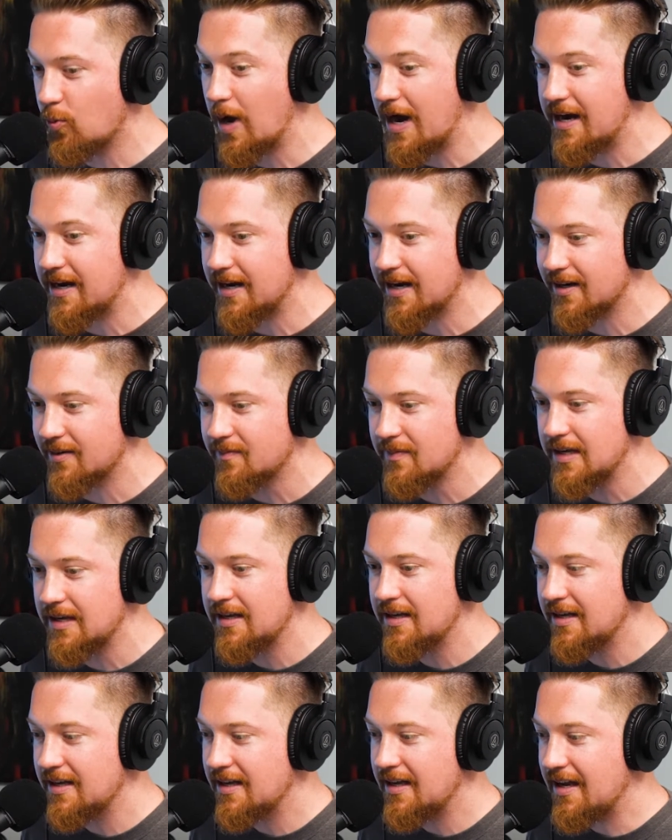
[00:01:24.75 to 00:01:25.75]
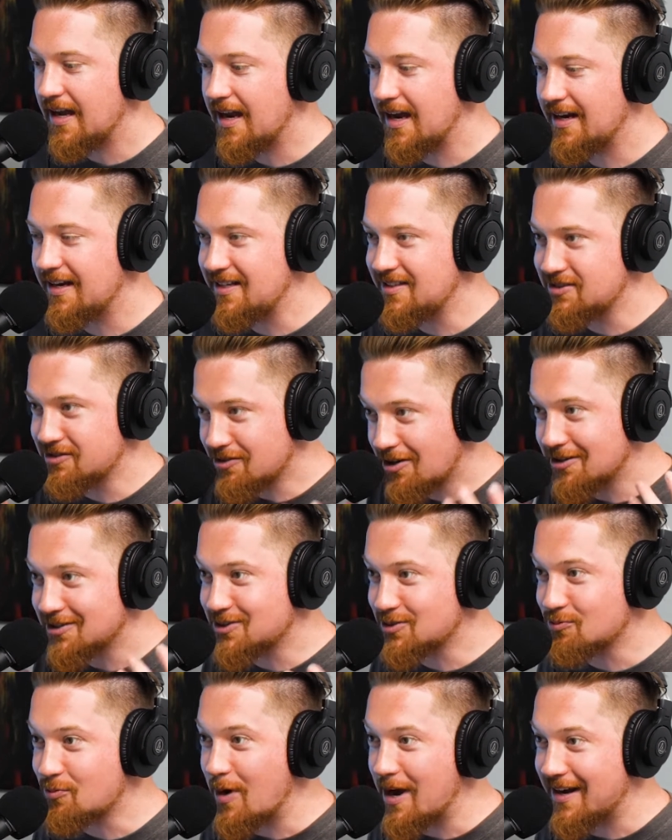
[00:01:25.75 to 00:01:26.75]
waiting. And he starts
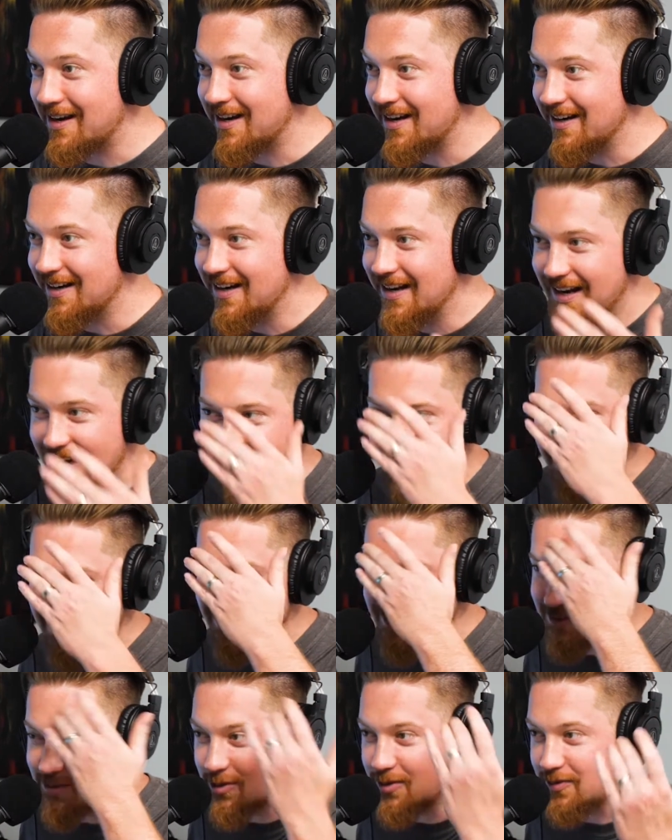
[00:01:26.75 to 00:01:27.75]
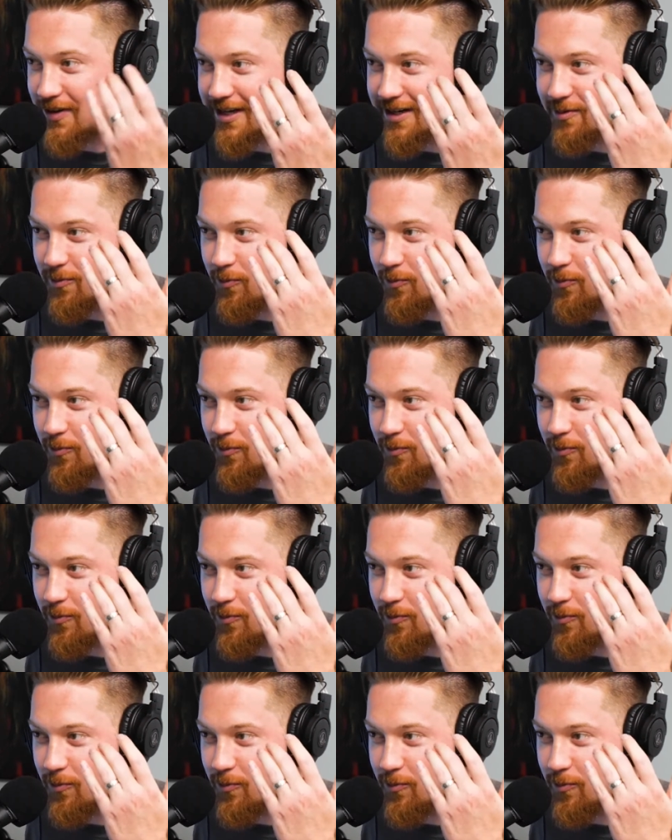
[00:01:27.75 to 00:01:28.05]
sweating. And he just sort of like